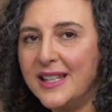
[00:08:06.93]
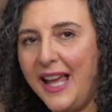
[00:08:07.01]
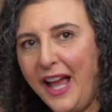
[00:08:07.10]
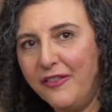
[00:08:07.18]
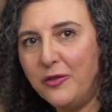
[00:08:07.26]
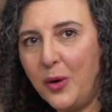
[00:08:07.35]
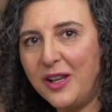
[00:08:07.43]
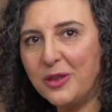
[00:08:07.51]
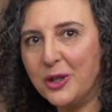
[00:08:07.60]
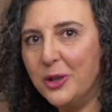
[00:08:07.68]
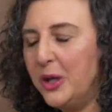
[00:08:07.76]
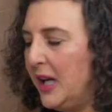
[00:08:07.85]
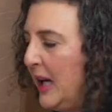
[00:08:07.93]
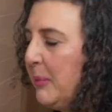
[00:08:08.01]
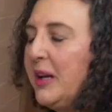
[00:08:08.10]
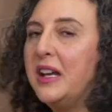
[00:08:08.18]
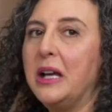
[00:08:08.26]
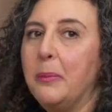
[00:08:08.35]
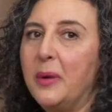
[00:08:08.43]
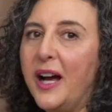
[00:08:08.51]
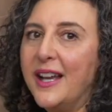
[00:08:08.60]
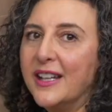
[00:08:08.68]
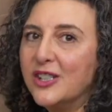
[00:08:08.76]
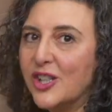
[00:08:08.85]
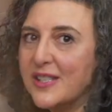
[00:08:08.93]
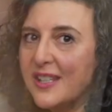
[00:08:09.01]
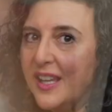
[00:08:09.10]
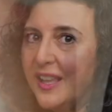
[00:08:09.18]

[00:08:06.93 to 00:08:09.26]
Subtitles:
and halfway through, I'm going to come by and just